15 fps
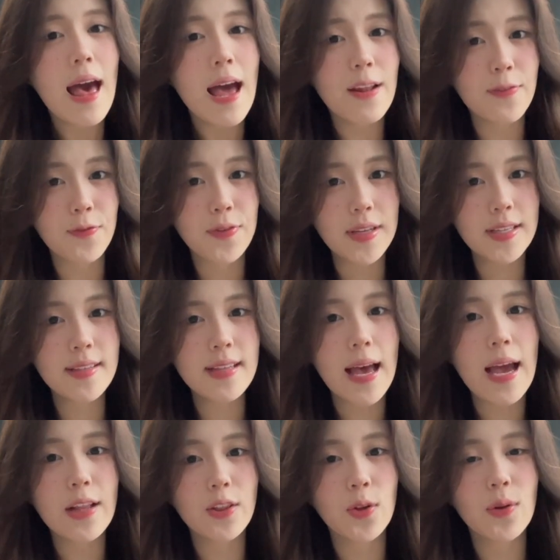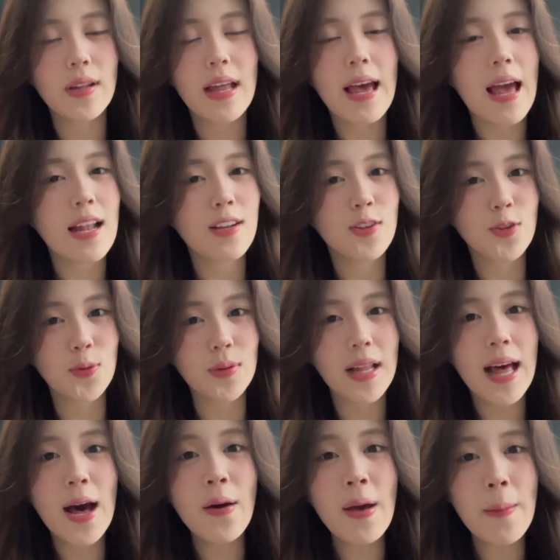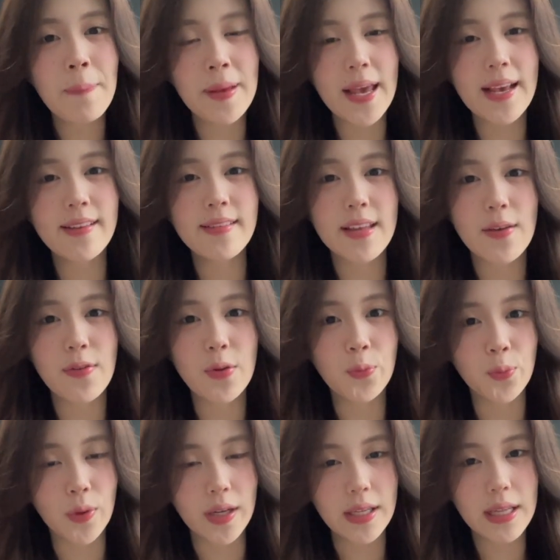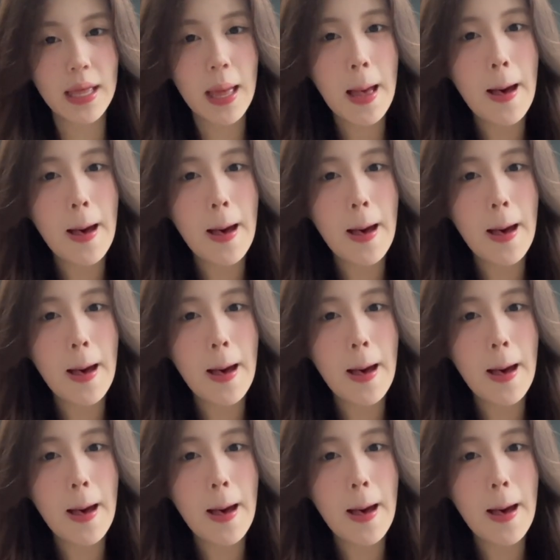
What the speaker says: At first, I thought I understood how APA7 worked,